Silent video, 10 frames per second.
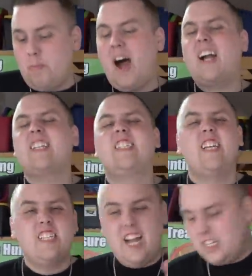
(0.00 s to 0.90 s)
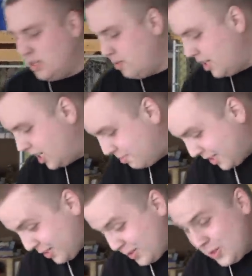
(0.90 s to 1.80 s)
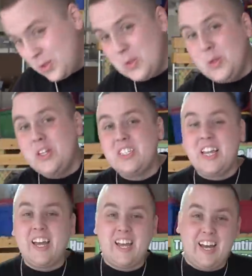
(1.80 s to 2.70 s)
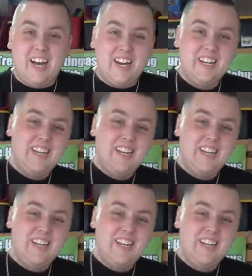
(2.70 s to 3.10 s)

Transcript: Moccasins, that's the word. But there the coolest thing I got.